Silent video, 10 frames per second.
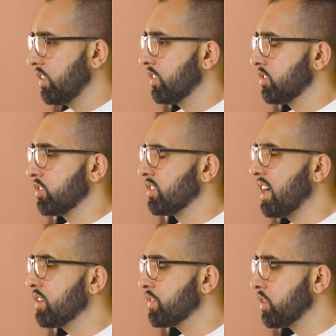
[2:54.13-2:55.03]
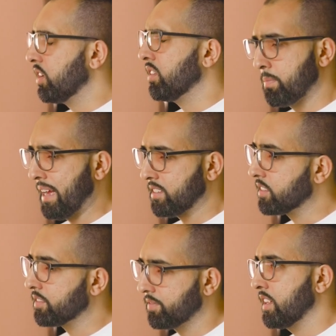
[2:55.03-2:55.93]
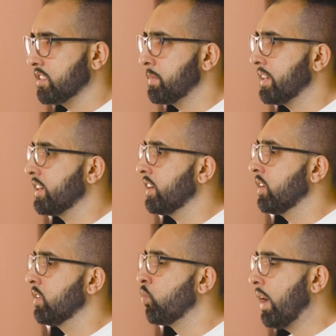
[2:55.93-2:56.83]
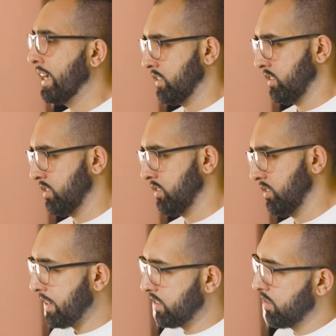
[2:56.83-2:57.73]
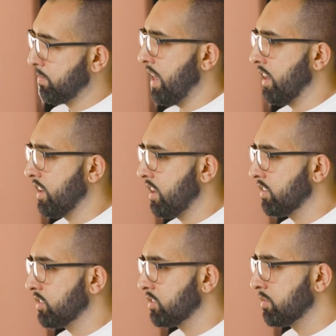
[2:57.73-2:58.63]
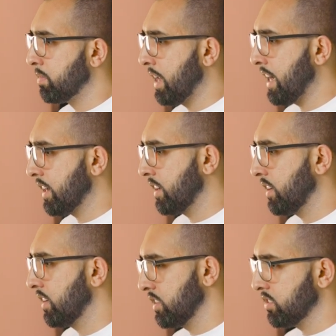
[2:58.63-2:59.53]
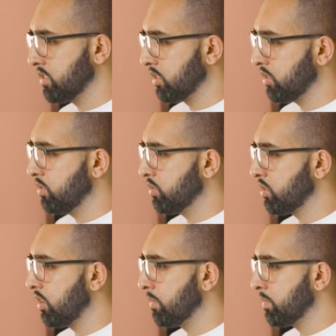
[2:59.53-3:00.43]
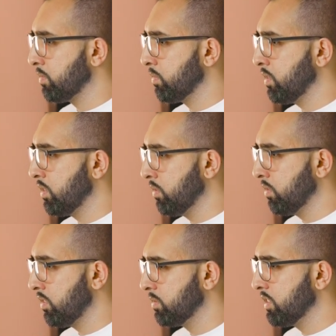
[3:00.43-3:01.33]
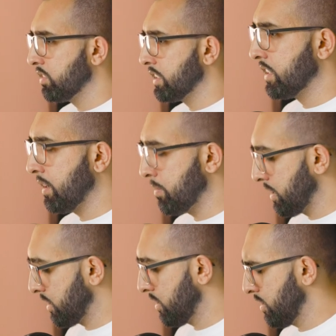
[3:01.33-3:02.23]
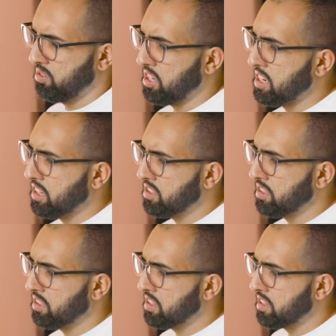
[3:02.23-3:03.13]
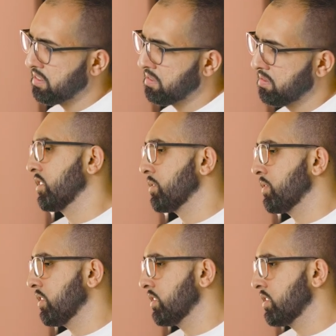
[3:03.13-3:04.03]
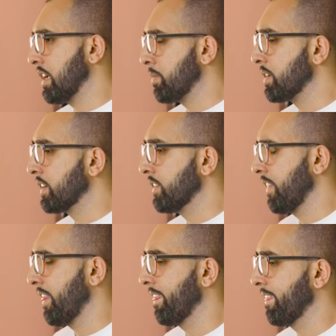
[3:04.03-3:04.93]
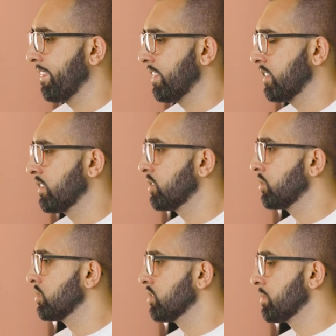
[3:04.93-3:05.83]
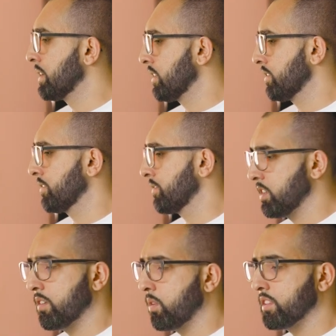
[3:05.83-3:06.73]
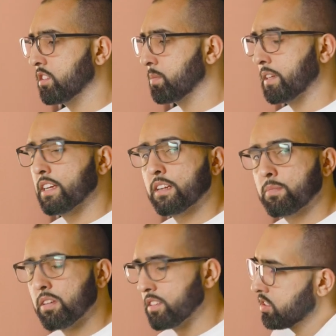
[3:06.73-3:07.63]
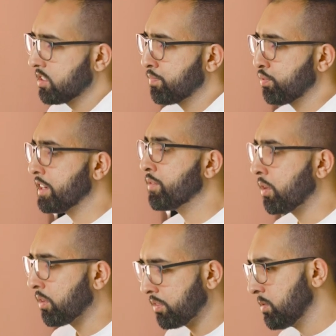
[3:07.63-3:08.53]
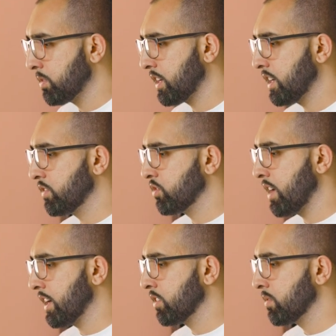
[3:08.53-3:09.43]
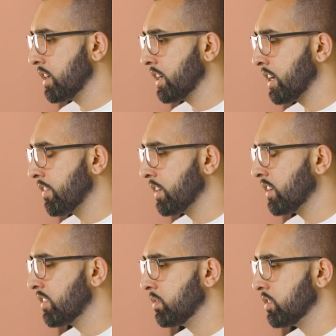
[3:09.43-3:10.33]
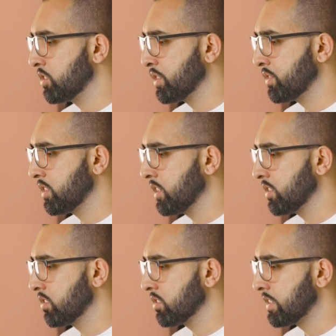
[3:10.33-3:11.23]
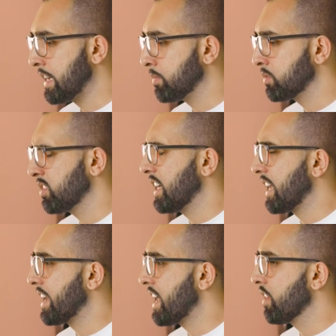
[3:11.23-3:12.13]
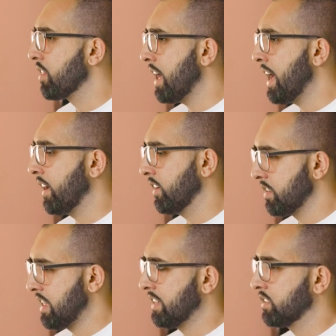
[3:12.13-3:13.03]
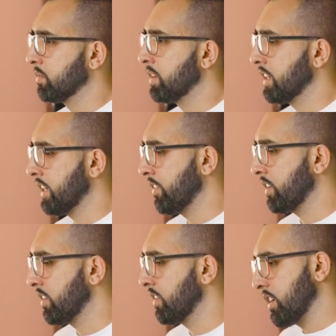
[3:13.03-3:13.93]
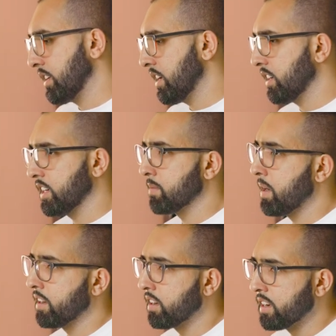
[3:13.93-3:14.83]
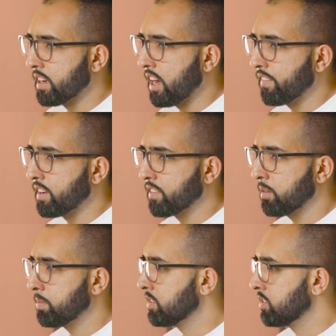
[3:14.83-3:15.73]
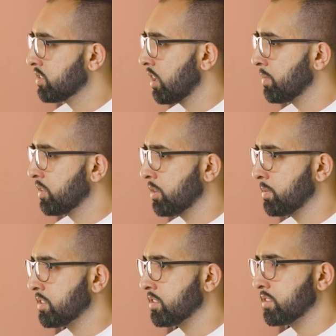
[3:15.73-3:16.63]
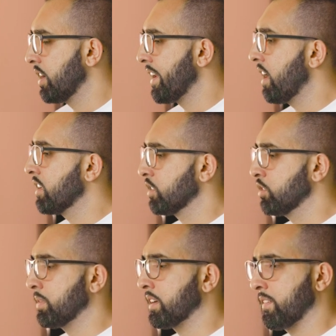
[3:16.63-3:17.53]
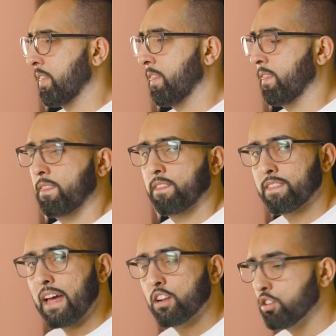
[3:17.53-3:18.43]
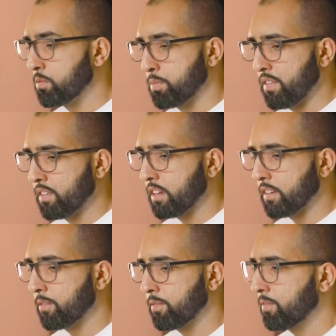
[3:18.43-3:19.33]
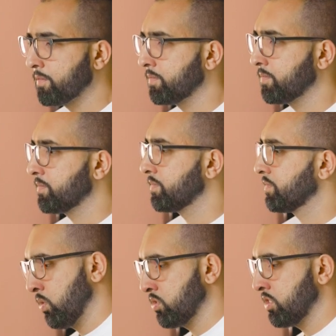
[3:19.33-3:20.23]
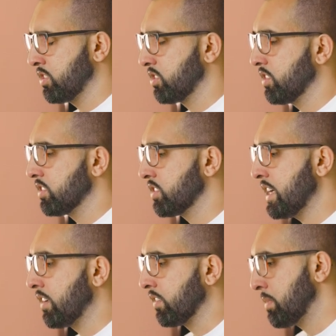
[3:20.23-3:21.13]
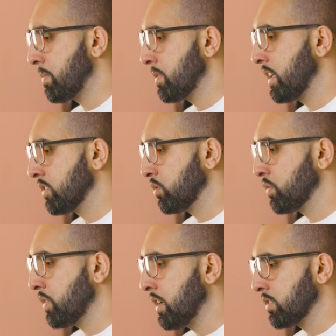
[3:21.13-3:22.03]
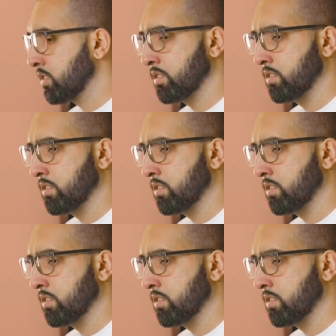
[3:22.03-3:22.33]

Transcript: So now you've got the pattern. Let's make it white. Make the background black. This is a huge comp. Whoa, we don't it that big. 1080, isn't it? So we've got this happening. Gorgeous, mate. But you don't want this beginning part. This is the pre-roll. You want to kind of drag your work area with the shift key so it snaps. And then now that's the work area. Oh yeah, okay, you might not have enough copies. Just up your copies. And now it's looping. That loops perfectly. Also, you can slow this down. Maybe that's too fast.